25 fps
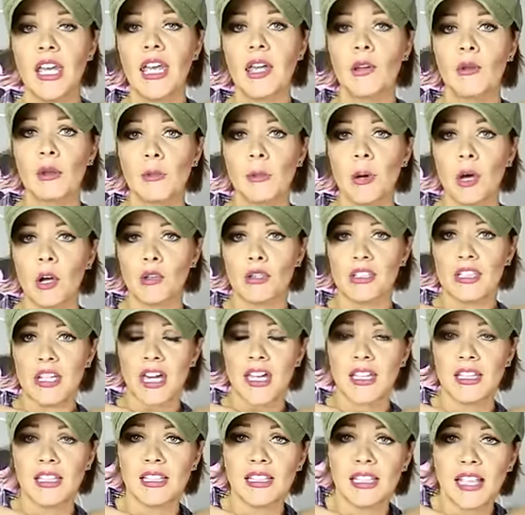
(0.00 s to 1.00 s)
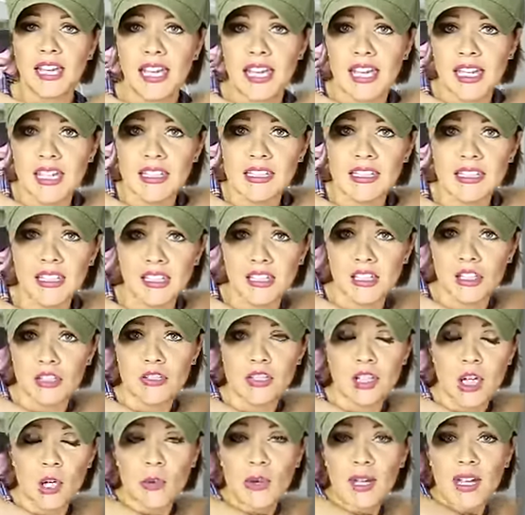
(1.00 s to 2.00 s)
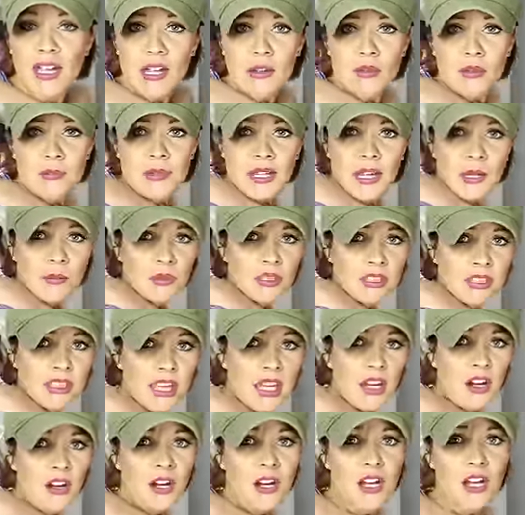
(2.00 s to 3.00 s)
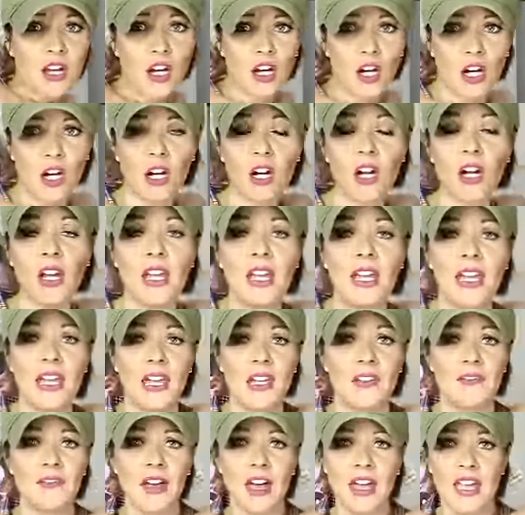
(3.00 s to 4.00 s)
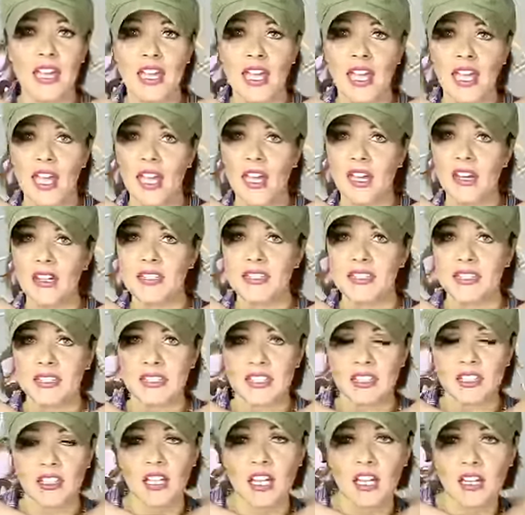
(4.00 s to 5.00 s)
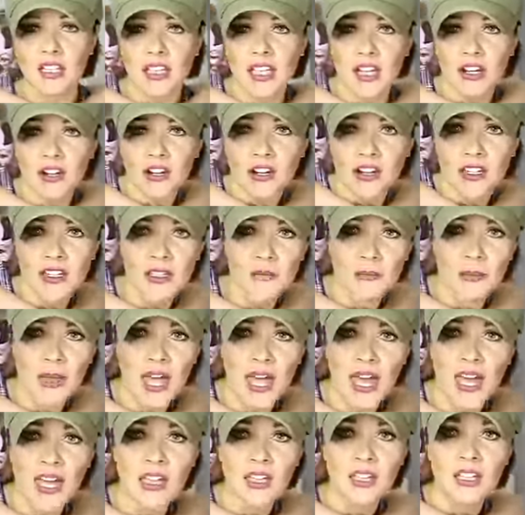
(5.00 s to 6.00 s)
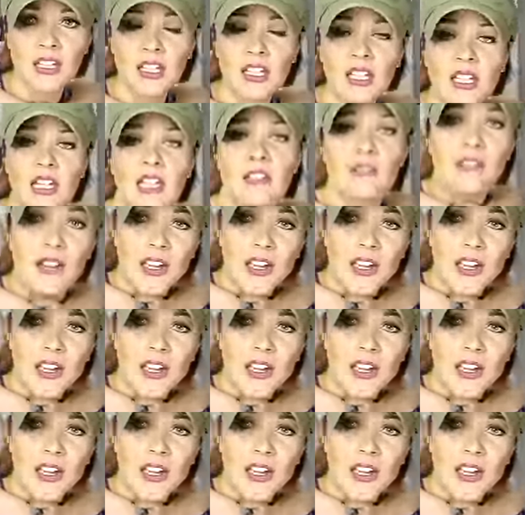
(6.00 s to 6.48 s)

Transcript: It would poke tiny legs. There's no way I would be able to carry her if I had a 6 o'clock carry in the back, if